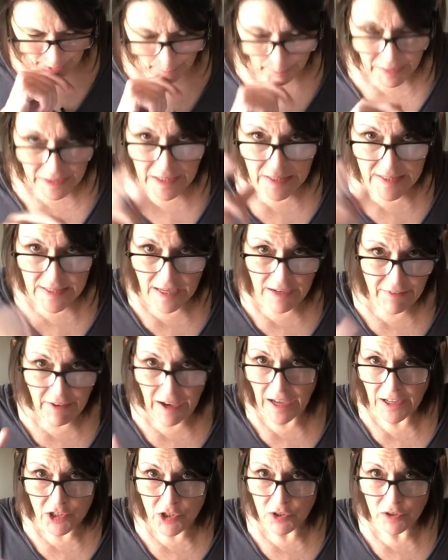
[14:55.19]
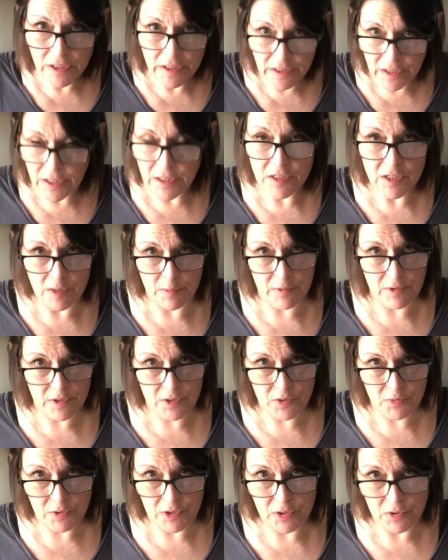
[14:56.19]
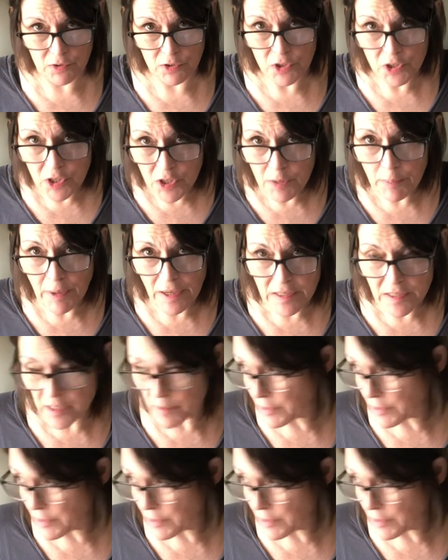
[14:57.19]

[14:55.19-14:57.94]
Because I've actually done some of this research to the best of